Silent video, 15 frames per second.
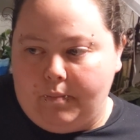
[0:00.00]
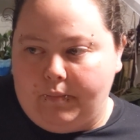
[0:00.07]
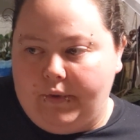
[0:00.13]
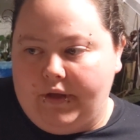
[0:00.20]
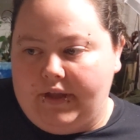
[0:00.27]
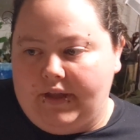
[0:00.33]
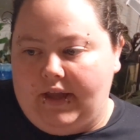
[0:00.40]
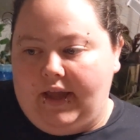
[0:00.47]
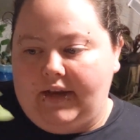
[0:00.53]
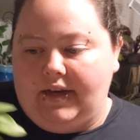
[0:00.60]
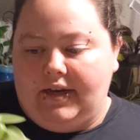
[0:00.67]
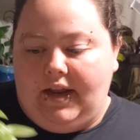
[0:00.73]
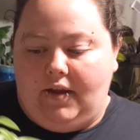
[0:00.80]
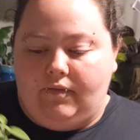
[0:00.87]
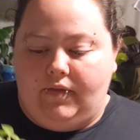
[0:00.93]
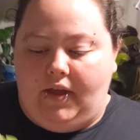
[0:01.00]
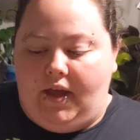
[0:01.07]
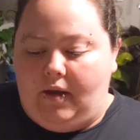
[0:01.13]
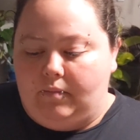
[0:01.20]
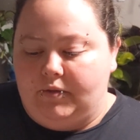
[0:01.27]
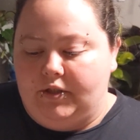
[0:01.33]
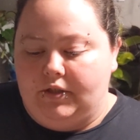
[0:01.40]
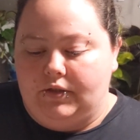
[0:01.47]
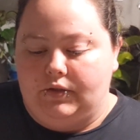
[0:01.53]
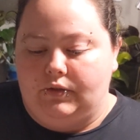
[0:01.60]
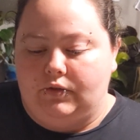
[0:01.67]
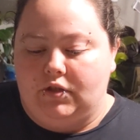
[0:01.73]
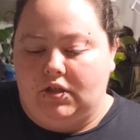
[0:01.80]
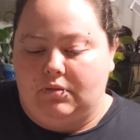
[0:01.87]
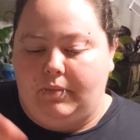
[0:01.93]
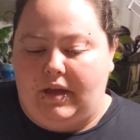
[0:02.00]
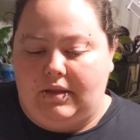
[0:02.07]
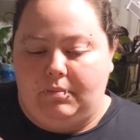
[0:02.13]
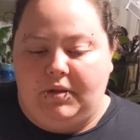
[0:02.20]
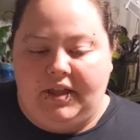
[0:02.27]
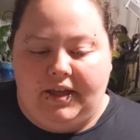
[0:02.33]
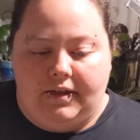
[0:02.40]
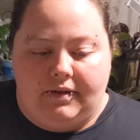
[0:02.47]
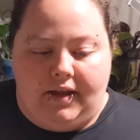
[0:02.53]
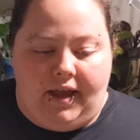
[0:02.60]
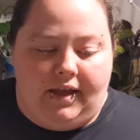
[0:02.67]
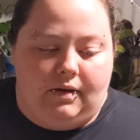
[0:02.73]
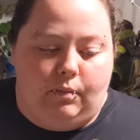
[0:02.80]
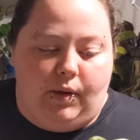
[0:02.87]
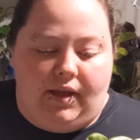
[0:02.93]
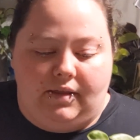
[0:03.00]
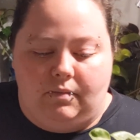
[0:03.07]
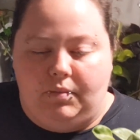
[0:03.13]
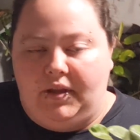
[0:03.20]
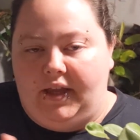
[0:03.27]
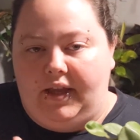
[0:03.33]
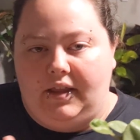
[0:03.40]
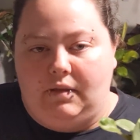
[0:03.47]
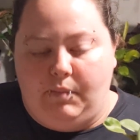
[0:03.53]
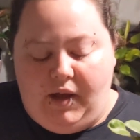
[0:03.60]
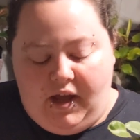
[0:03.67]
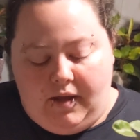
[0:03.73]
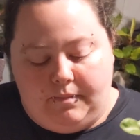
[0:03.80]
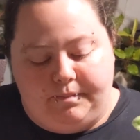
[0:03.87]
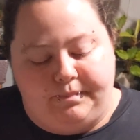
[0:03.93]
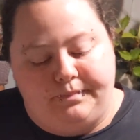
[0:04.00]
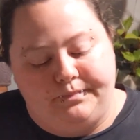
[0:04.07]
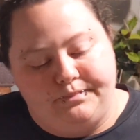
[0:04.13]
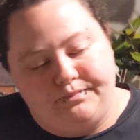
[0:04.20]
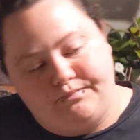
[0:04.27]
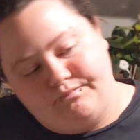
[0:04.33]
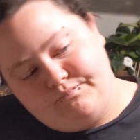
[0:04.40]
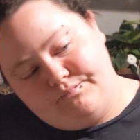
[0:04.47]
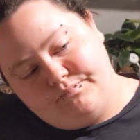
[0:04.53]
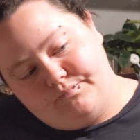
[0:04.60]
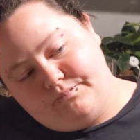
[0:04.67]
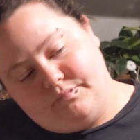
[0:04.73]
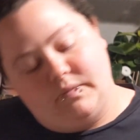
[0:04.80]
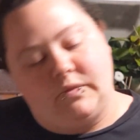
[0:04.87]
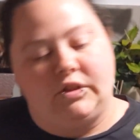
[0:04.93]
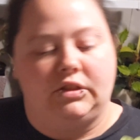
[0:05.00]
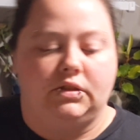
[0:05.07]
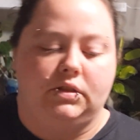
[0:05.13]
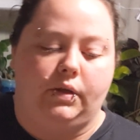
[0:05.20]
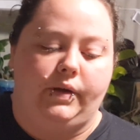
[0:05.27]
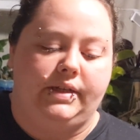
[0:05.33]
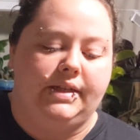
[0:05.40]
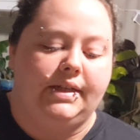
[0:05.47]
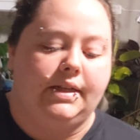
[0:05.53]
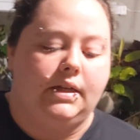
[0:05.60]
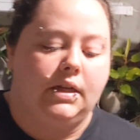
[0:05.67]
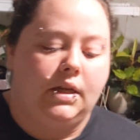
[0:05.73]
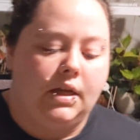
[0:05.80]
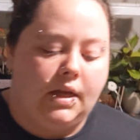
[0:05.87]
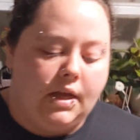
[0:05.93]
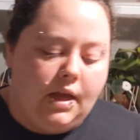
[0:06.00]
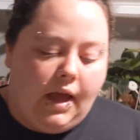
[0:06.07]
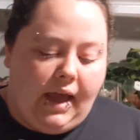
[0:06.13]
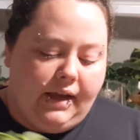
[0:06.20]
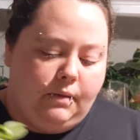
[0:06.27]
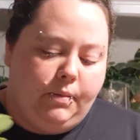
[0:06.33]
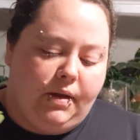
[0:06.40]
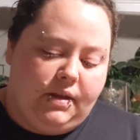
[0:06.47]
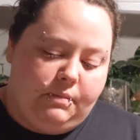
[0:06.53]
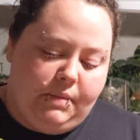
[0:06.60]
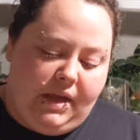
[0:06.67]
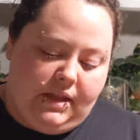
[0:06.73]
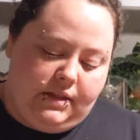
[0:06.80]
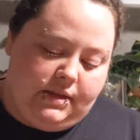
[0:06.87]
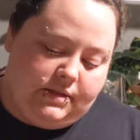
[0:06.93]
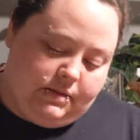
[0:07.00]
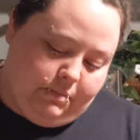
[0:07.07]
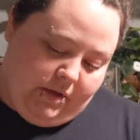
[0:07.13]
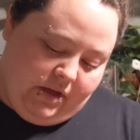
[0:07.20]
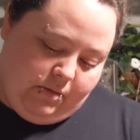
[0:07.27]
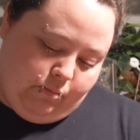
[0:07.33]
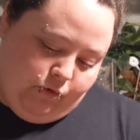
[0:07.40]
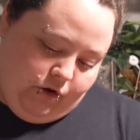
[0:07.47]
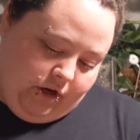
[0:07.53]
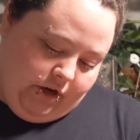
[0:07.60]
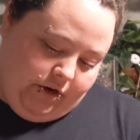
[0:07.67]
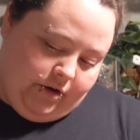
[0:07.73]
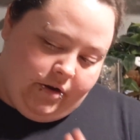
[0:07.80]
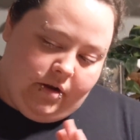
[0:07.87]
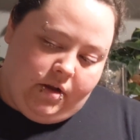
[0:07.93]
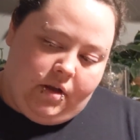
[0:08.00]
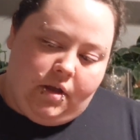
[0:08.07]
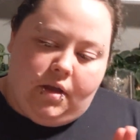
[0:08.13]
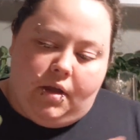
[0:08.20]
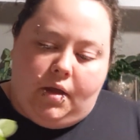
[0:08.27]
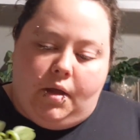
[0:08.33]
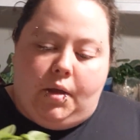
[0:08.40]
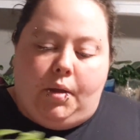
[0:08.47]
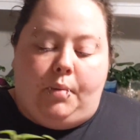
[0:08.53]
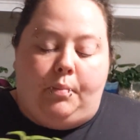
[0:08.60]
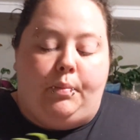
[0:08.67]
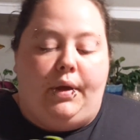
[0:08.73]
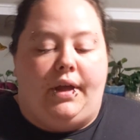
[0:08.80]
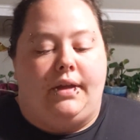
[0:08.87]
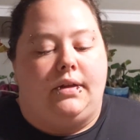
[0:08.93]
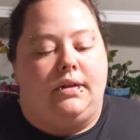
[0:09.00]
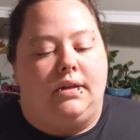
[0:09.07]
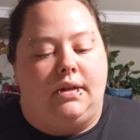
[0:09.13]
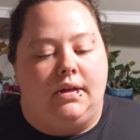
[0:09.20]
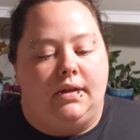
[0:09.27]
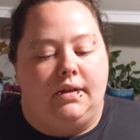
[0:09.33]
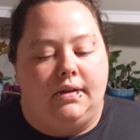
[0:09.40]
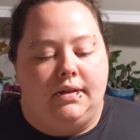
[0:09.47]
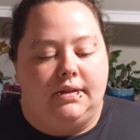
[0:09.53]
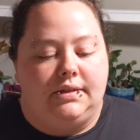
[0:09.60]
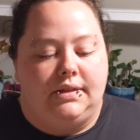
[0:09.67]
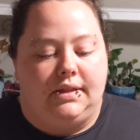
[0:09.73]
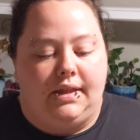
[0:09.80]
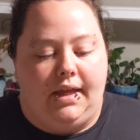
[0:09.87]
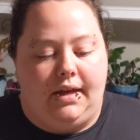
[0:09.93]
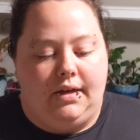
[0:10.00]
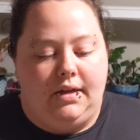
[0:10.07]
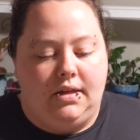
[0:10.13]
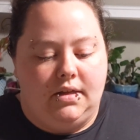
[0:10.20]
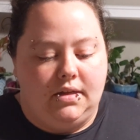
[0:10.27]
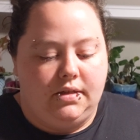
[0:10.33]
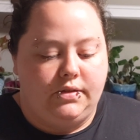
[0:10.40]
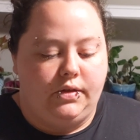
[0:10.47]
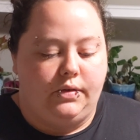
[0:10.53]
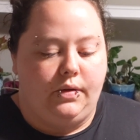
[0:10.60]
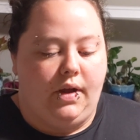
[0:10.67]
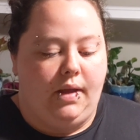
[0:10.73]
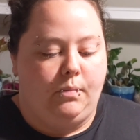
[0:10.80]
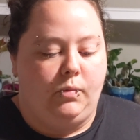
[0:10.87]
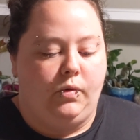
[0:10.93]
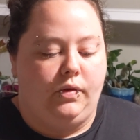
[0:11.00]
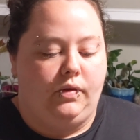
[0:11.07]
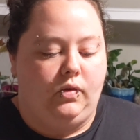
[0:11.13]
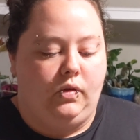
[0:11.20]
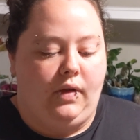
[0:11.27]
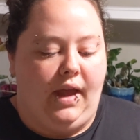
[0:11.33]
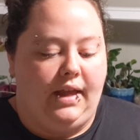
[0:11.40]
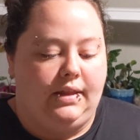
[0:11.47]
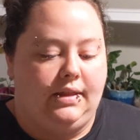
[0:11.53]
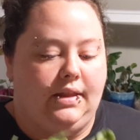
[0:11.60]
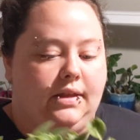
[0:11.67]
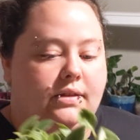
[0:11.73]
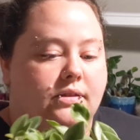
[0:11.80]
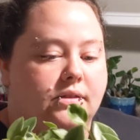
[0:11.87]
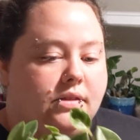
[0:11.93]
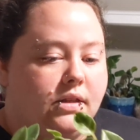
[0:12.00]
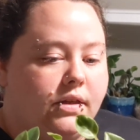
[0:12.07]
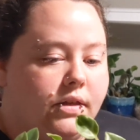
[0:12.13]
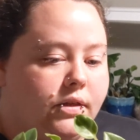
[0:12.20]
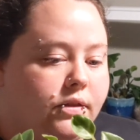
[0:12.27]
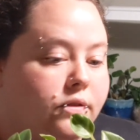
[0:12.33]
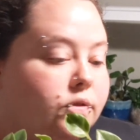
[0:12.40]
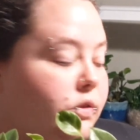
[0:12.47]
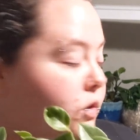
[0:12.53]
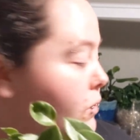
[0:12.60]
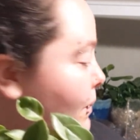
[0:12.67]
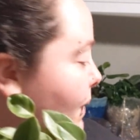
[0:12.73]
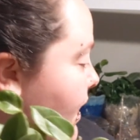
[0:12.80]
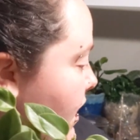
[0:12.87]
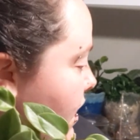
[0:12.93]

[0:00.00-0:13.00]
but I didn't have the option to just buy the plant. I had to buy the plant and the pot, so I did. I could probably paint this and make it prettier, but until then, so I'm going to add this to my